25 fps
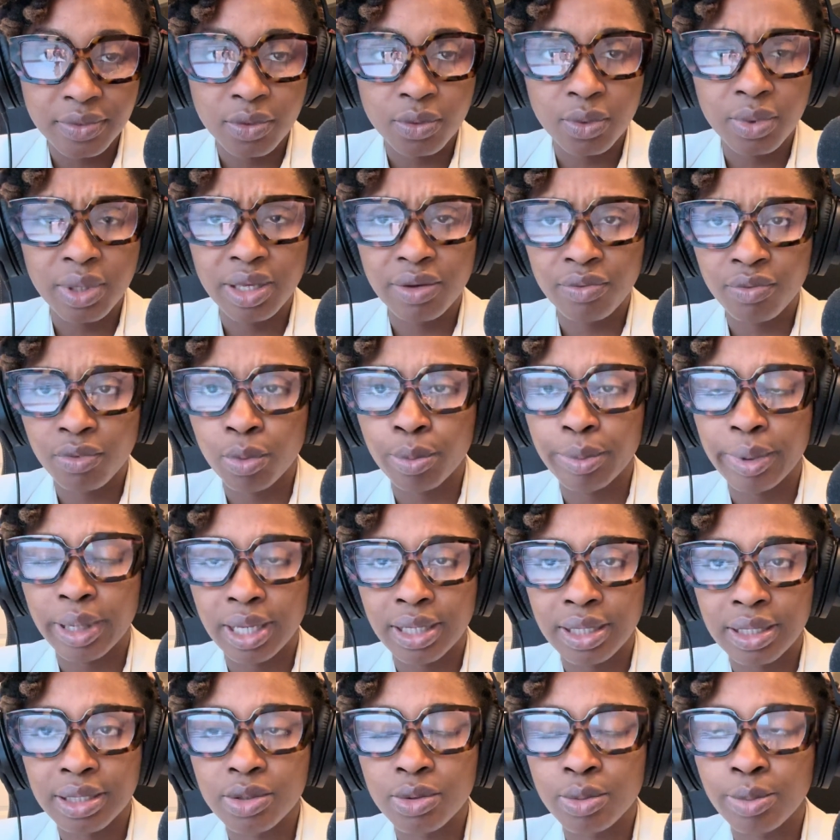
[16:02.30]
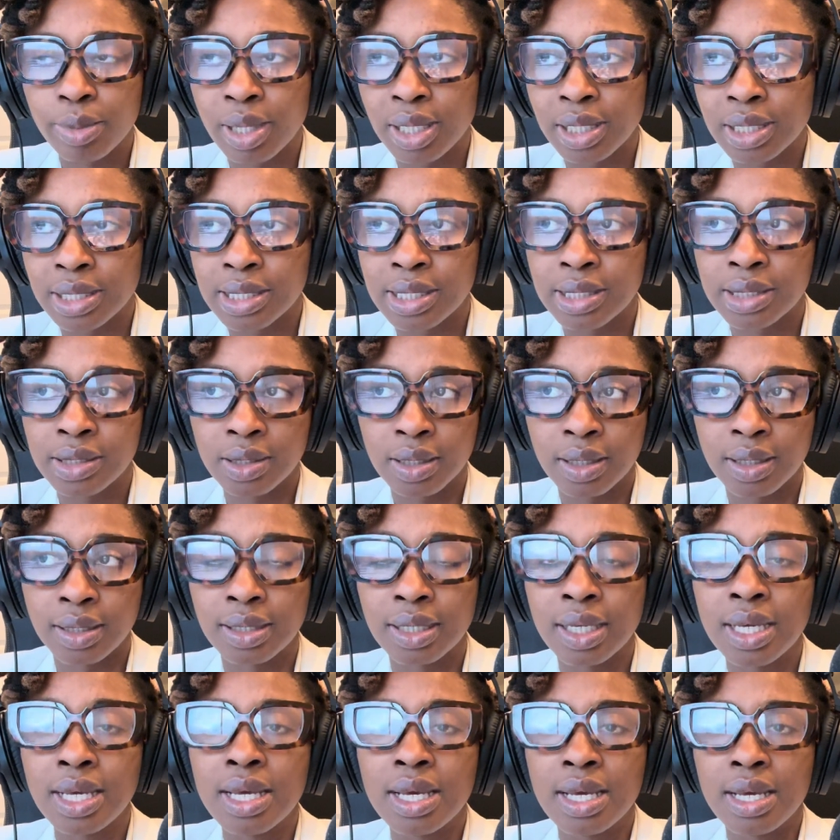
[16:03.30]
We have robotics. Robotics is good,
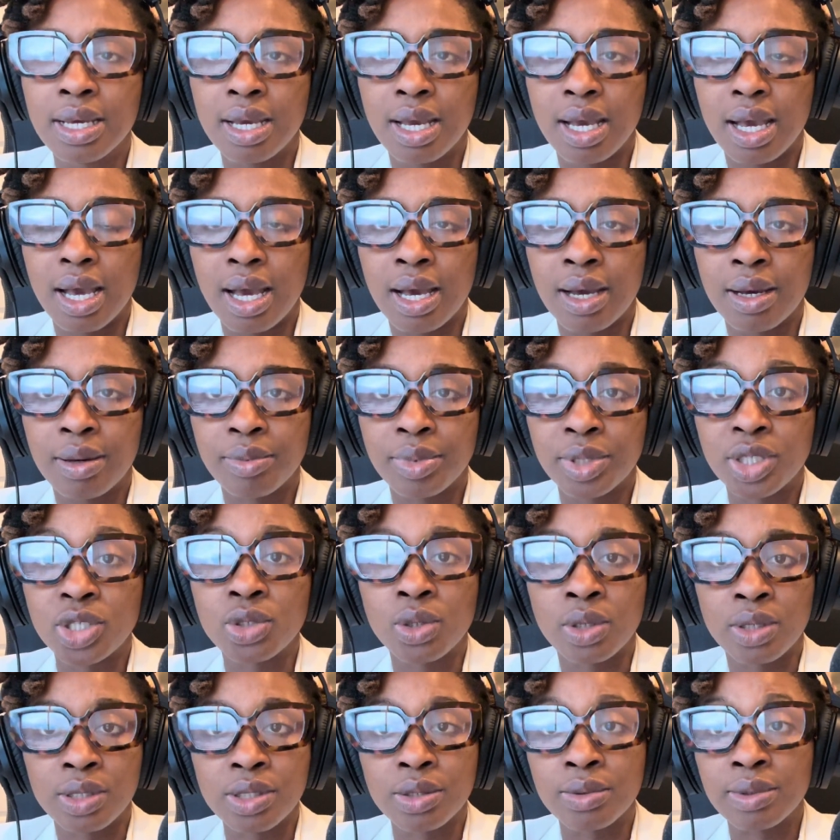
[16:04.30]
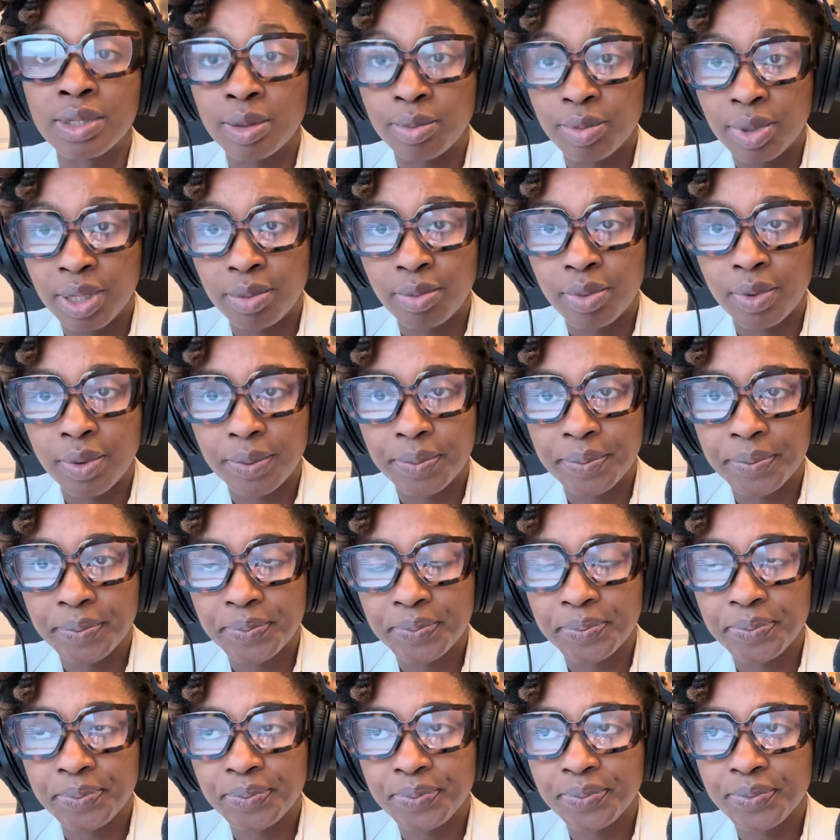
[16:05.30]
but you also need people.
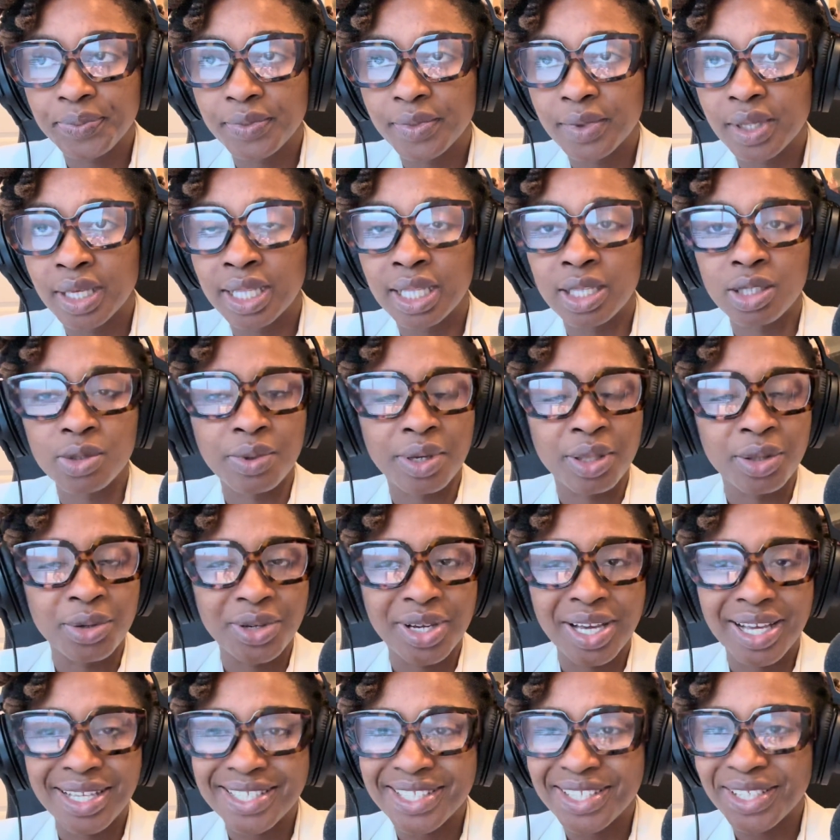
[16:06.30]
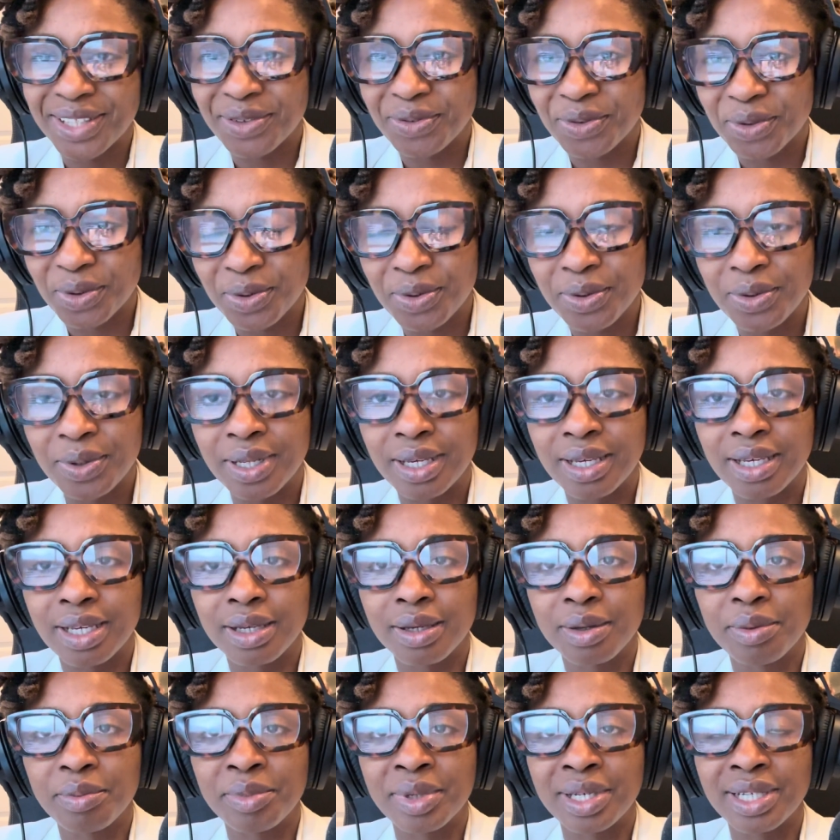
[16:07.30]
And that's why they're constantly recruiting.
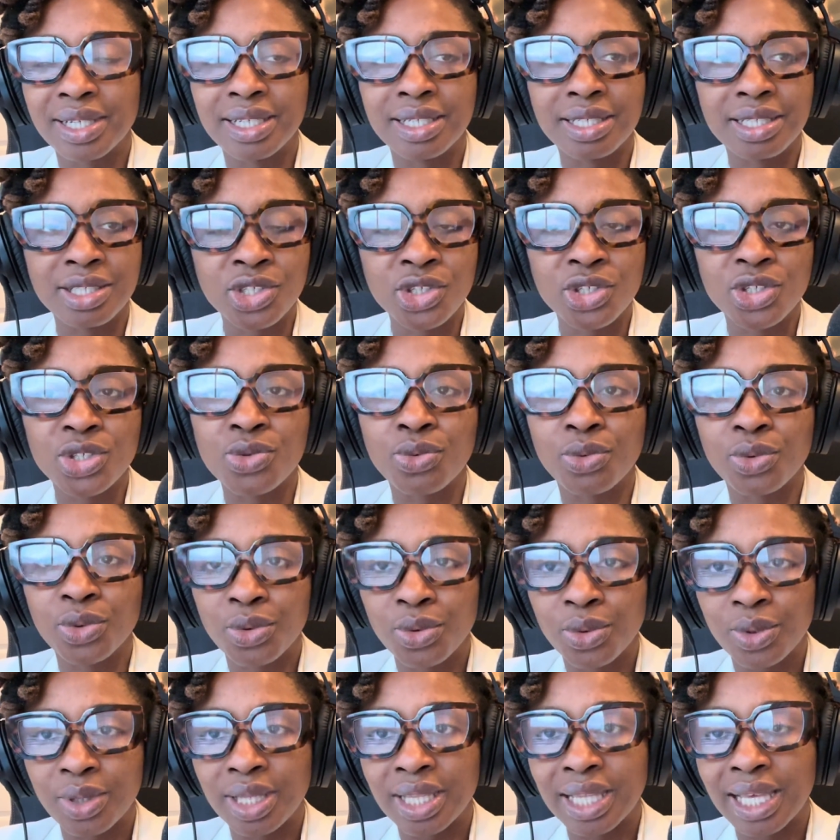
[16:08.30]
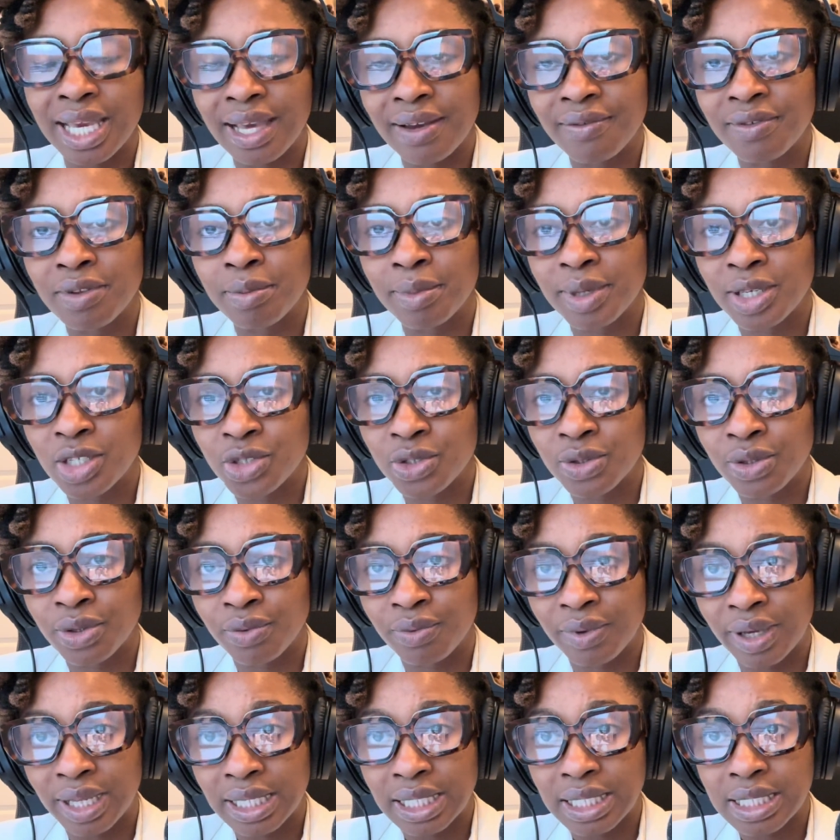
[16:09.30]
But in addition to recruiting, they have to make sure they're
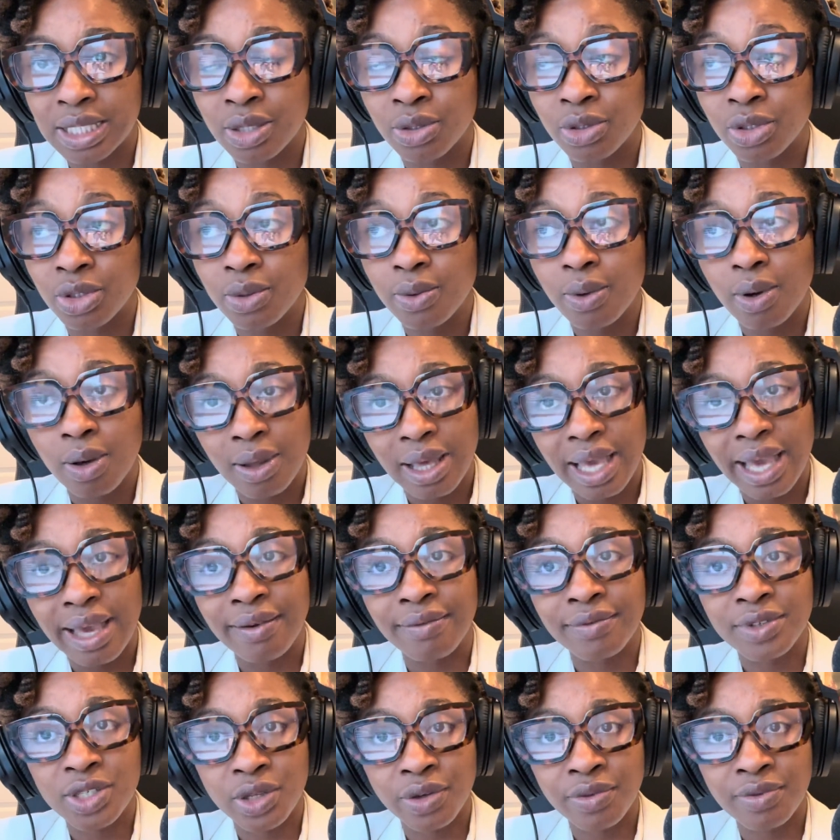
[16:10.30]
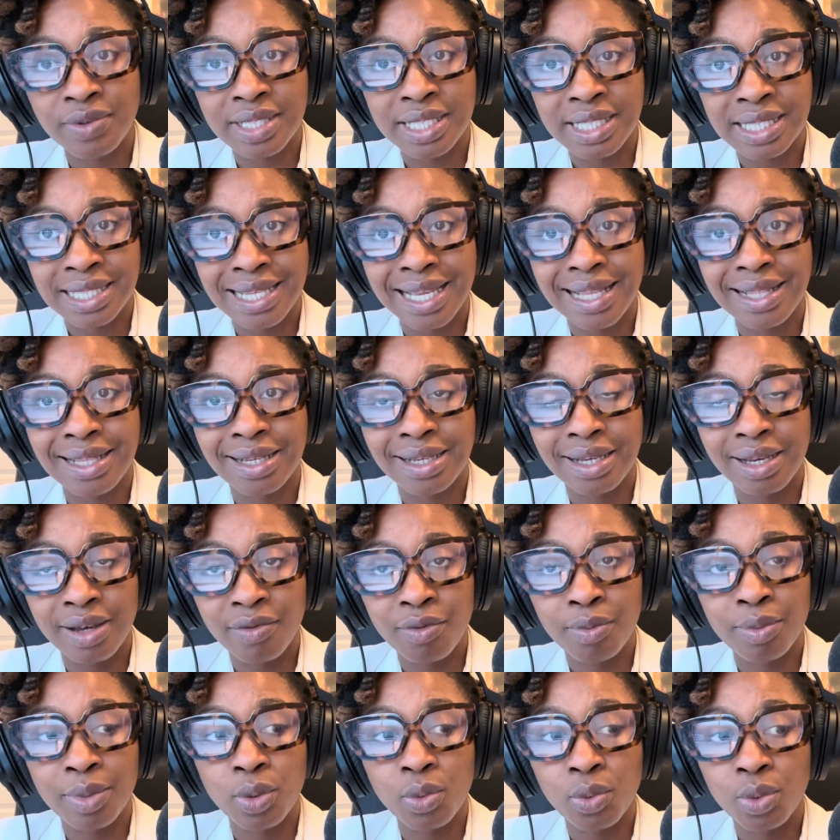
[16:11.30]
ready. So you all have services that the
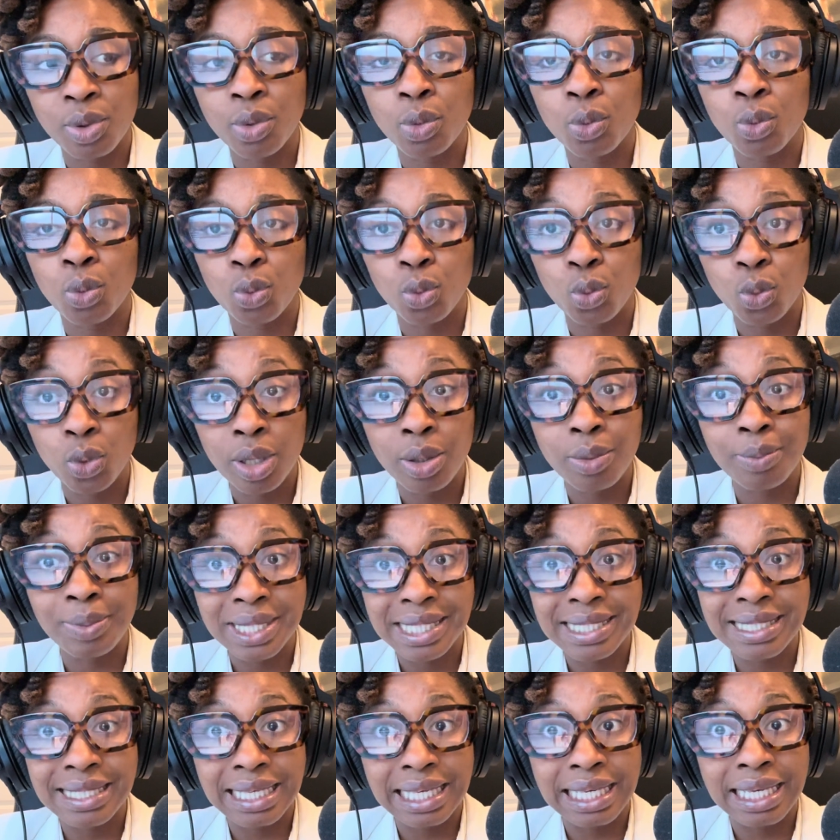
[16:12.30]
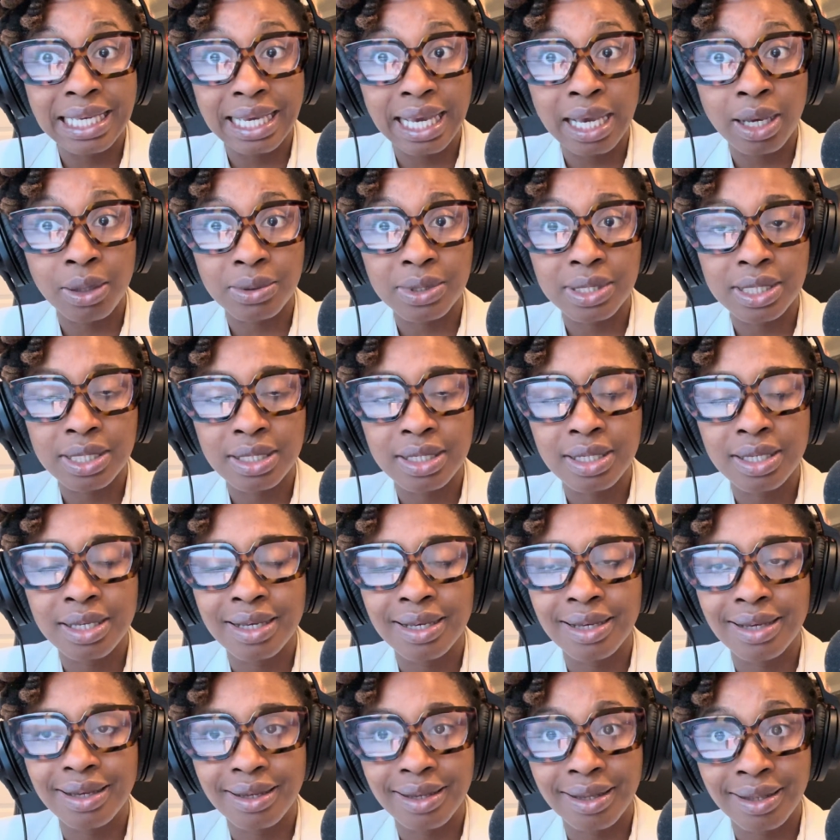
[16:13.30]
government will be seeking out
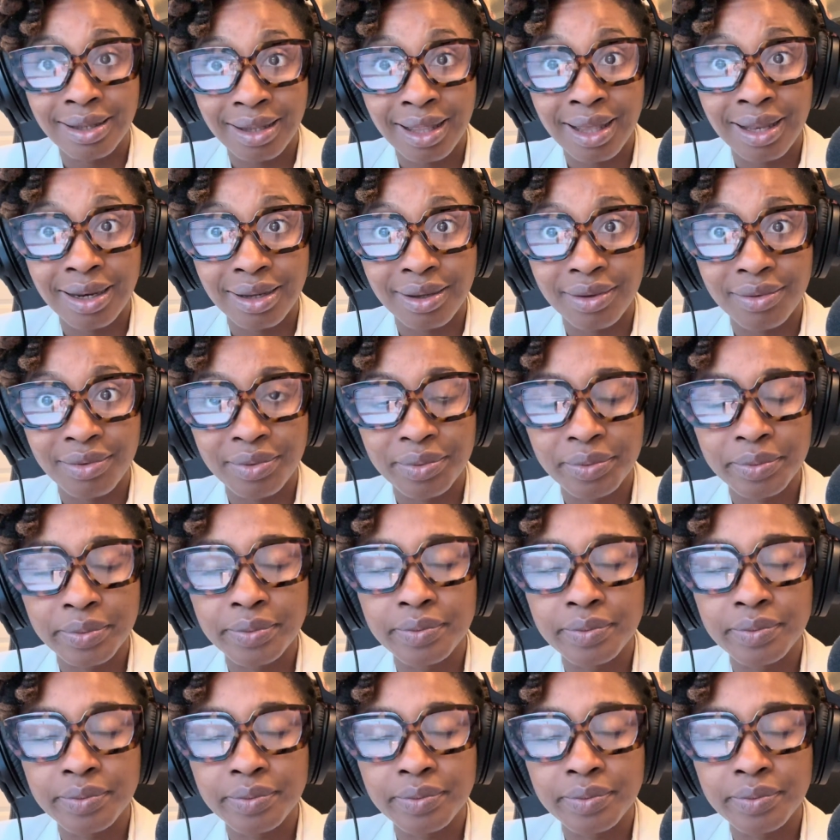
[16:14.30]
a lot of.